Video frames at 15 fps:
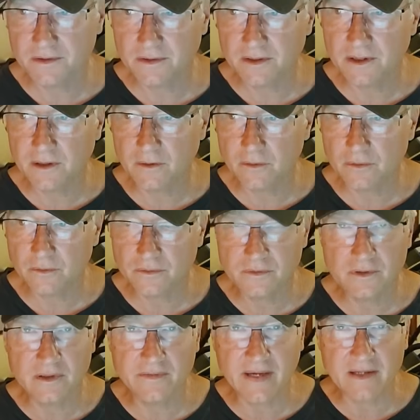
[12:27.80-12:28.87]
You know,
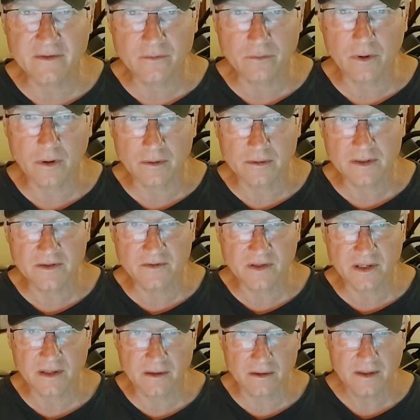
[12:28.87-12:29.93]
that's wrong. Let's
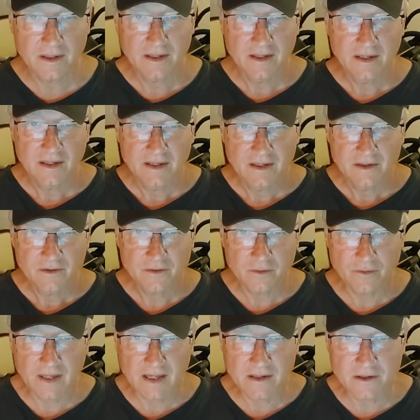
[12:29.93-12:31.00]
get it.
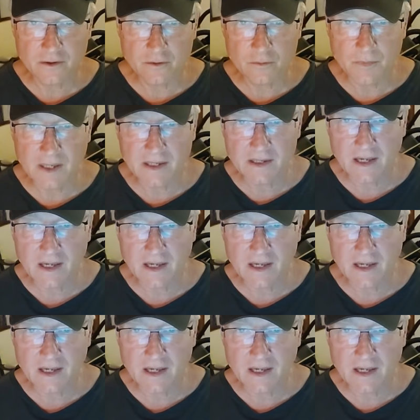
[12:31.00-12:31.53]
So that you may